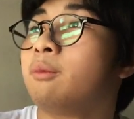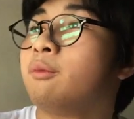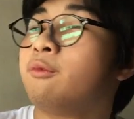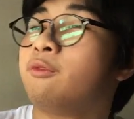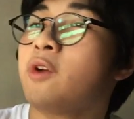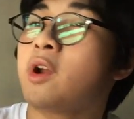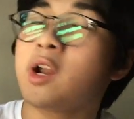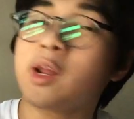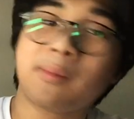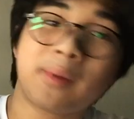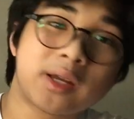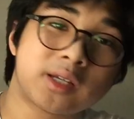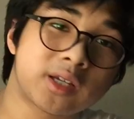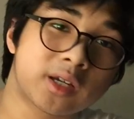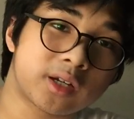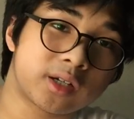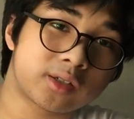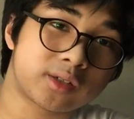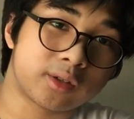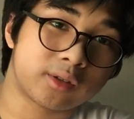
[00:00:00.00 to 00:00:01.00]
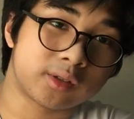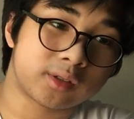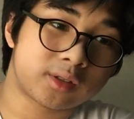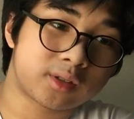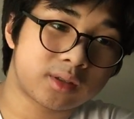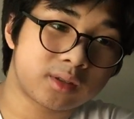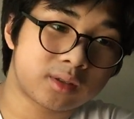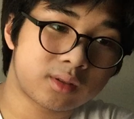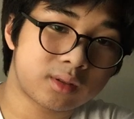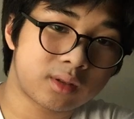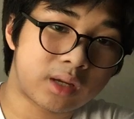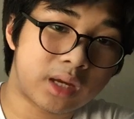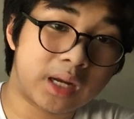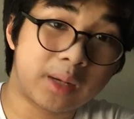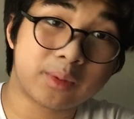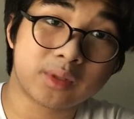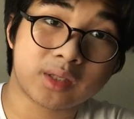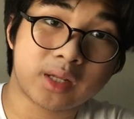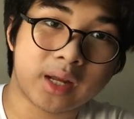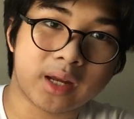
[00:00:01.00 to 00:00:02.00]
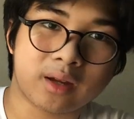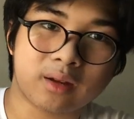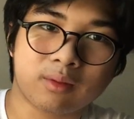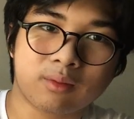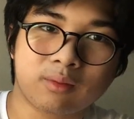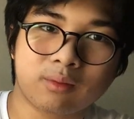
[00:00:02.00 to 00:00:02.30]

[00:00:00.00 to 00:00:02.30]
Very basic controls, and it was like,